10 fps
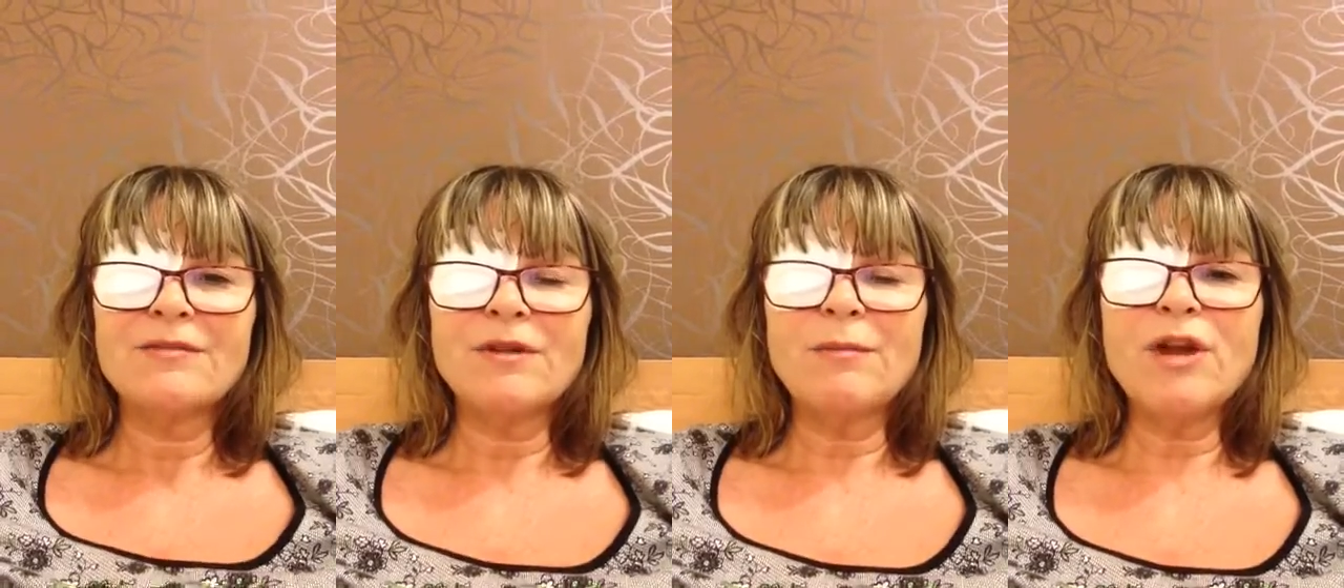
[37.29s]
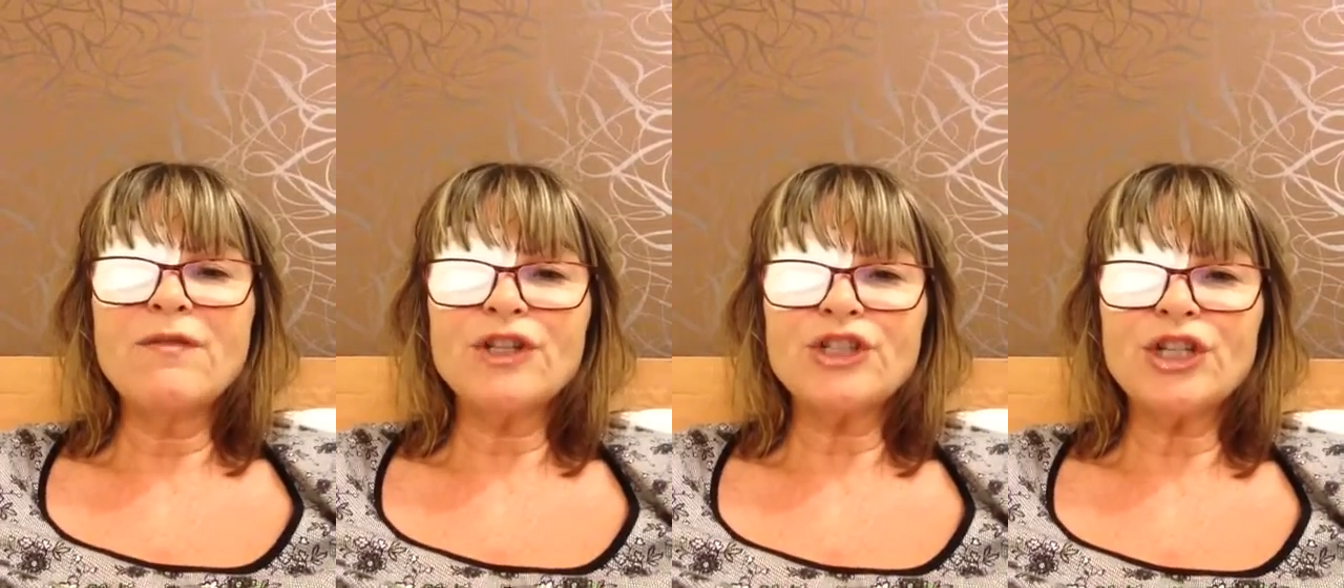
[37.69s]
remove
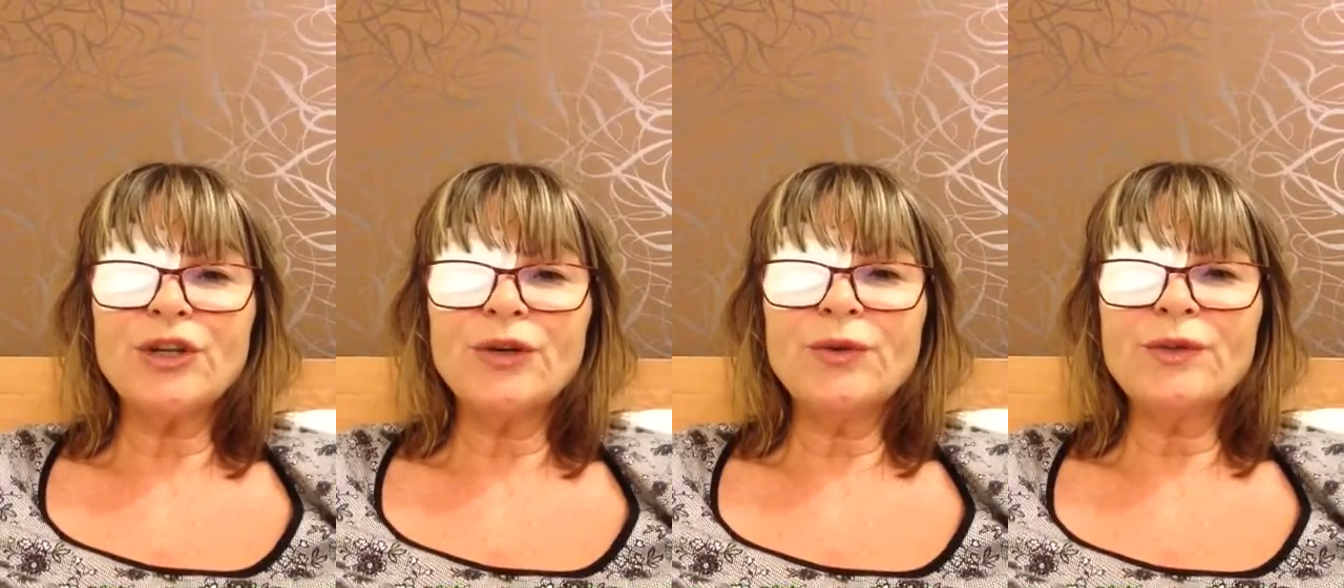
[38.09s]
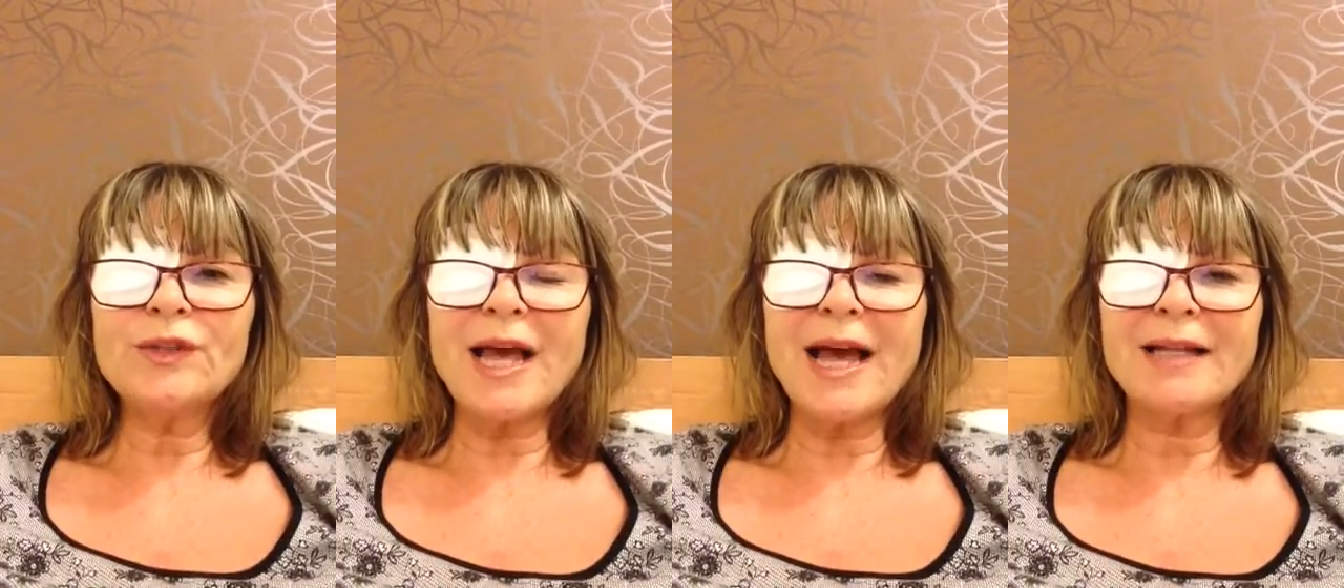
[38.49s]
your shoes
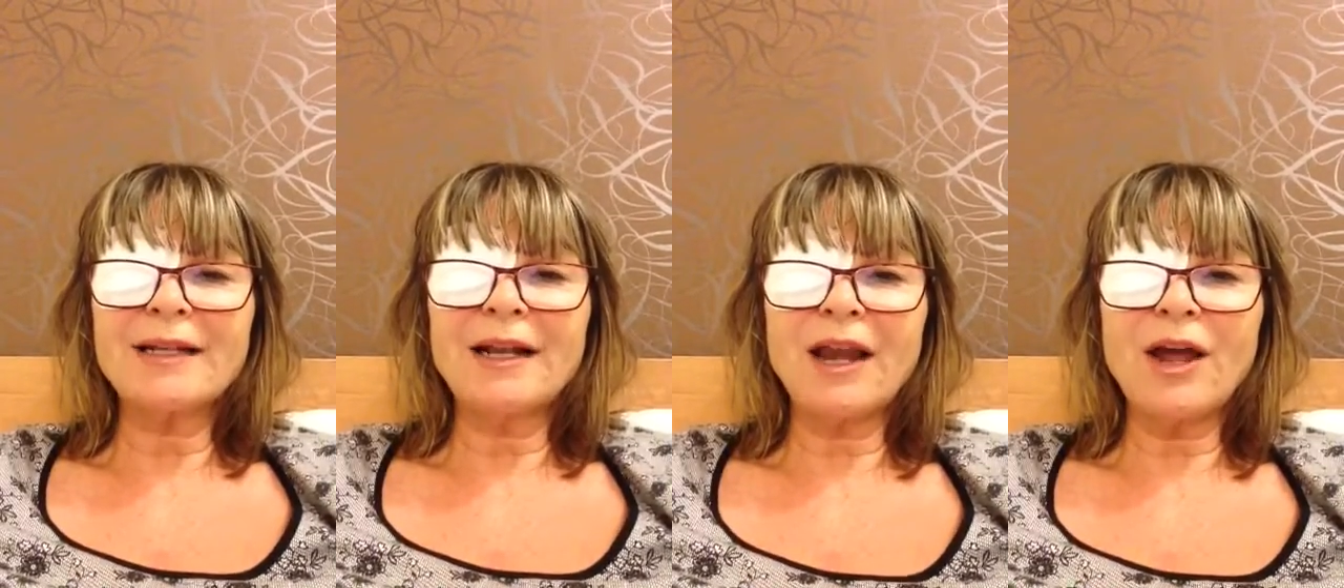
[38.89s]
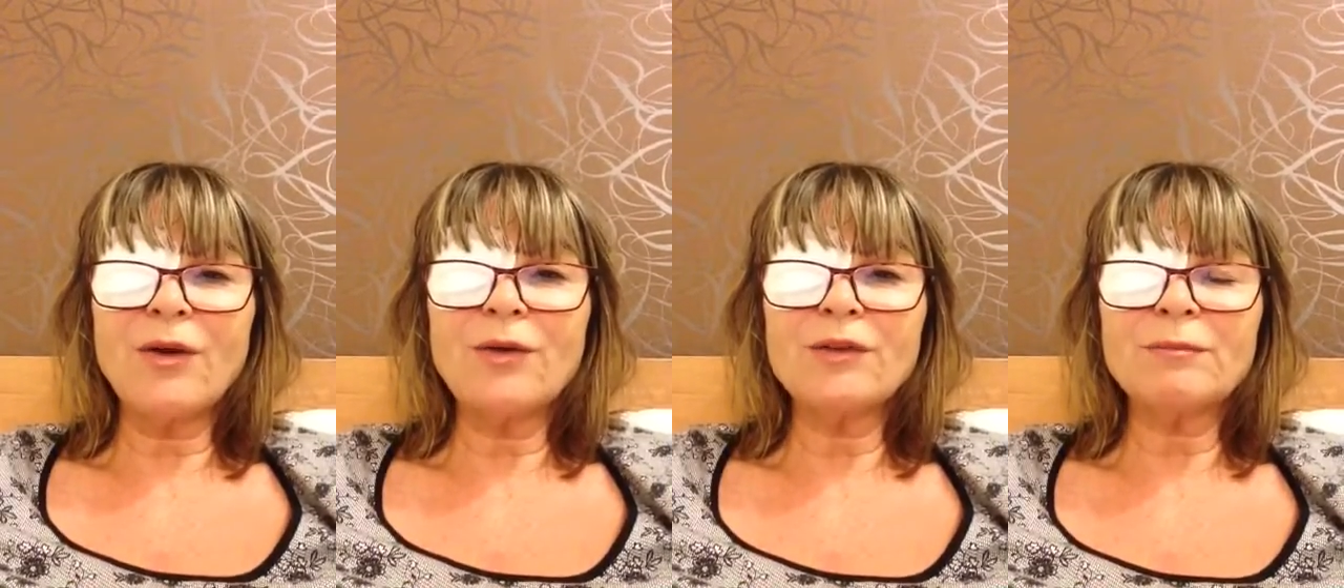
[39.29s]
and clothes